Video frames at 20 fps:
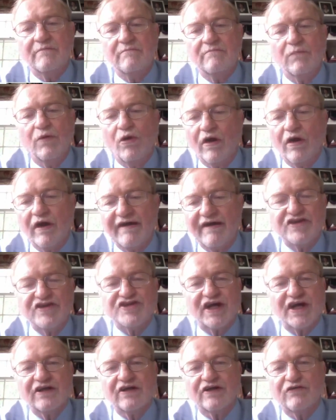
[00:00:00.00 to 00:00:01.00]
more
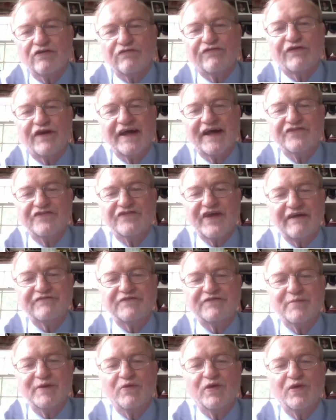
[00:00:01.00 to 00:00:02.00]
evangelical friends
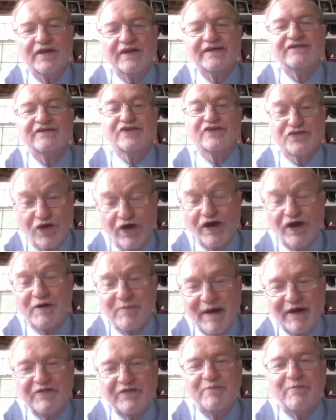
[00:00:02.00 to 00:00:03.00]
have to be willing to talk
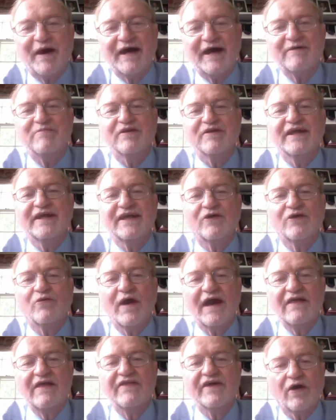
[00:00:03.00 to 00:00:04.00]
about the Bible in a
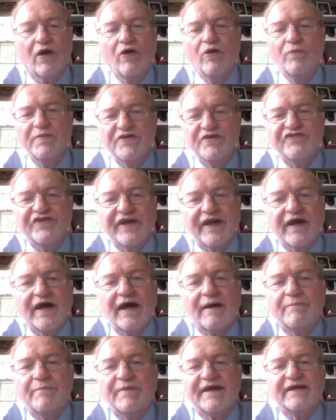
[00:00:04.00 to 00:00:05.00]
way that opens it
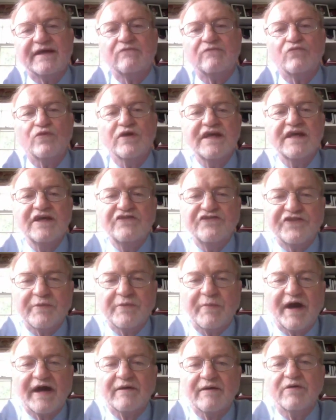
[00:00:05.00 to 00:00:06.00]
up and reads
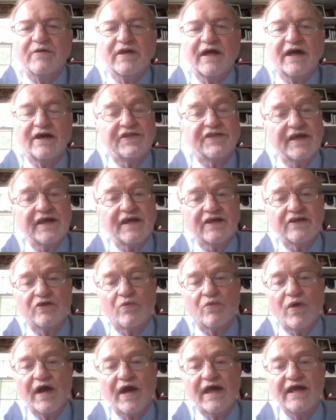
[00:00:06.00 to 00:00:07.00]
the Bible, I think in
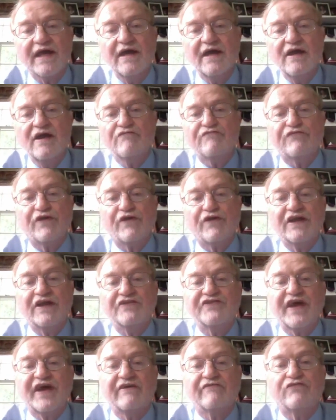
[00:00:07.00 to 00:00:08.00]
the way
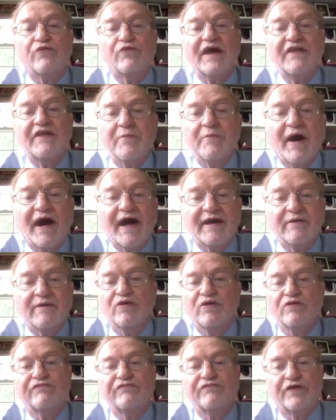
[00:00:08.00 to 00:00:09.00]
friends have read the
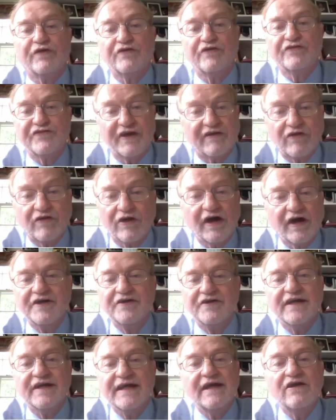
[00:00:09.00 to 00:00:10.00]
Bible for several
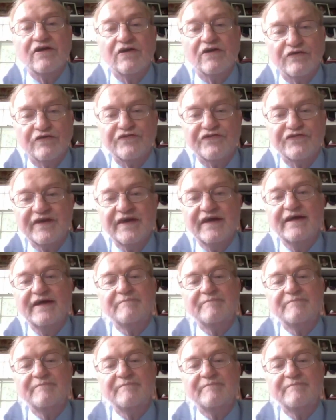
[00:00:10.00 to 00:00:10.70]
hundred years.